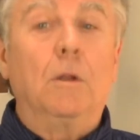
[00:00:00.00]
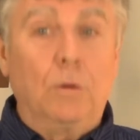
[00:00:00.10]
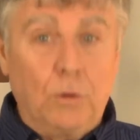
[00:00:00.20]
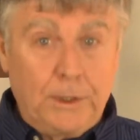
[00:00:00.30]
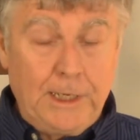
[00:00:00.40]

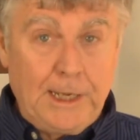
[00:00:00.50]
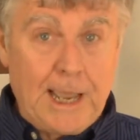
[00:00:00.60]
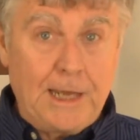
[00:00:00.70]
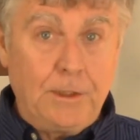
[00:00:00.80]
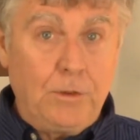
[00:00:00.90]
looking
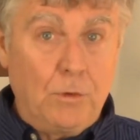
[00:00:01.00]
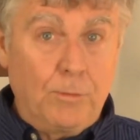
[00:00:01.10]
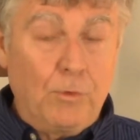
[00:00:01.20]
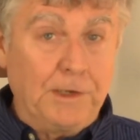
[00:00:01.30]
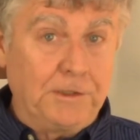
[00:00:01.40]
at
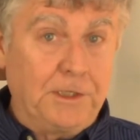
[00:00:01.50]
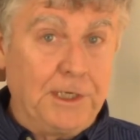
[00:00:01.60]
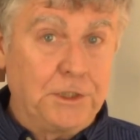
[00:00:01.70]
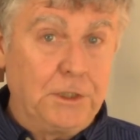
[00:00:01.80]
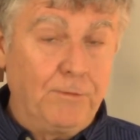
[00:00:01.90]
your
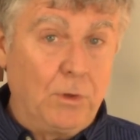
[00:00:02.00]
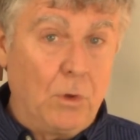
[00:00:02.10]
presentation of the